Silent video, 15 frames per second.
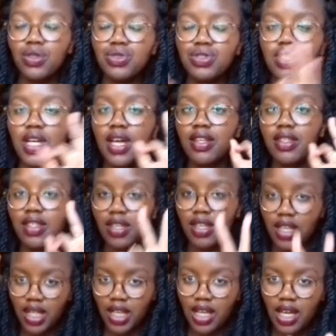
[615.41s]
I used
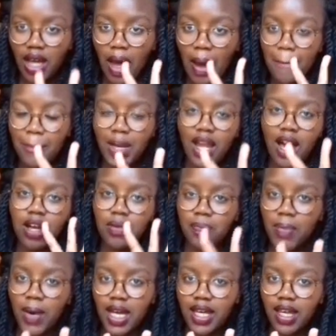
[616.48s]
3
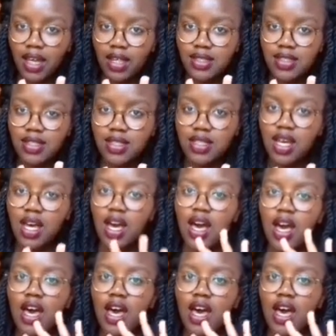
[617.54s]
black packets,